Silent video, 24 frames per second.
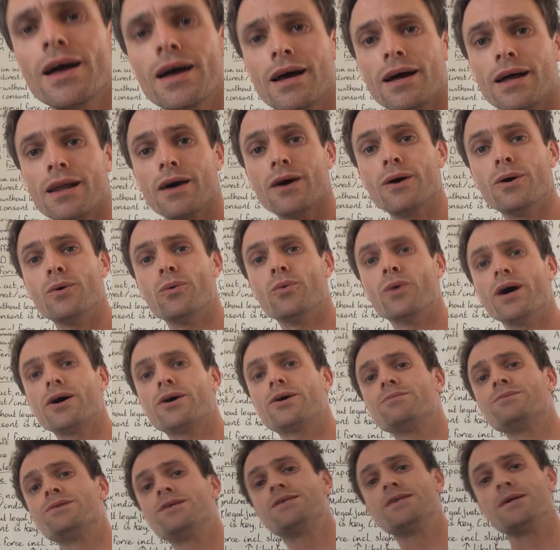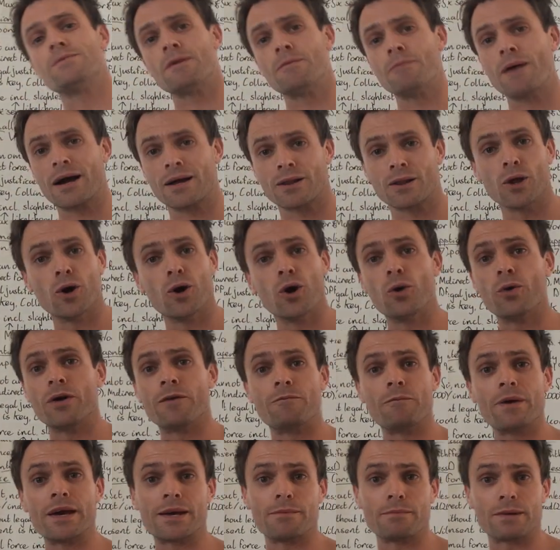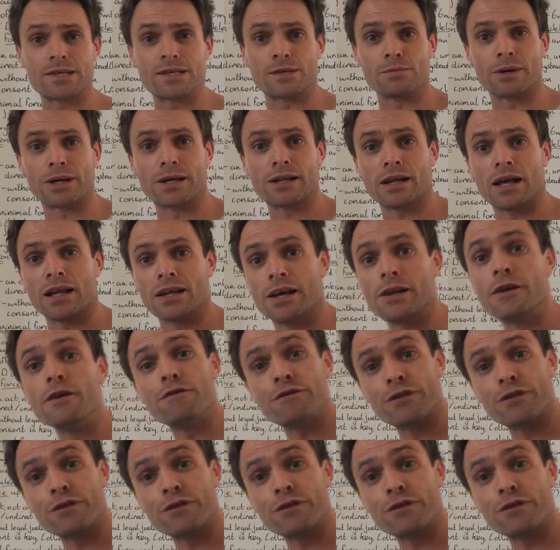Hello, welcome to Timmy Mac Law with me, Mr. McClellan.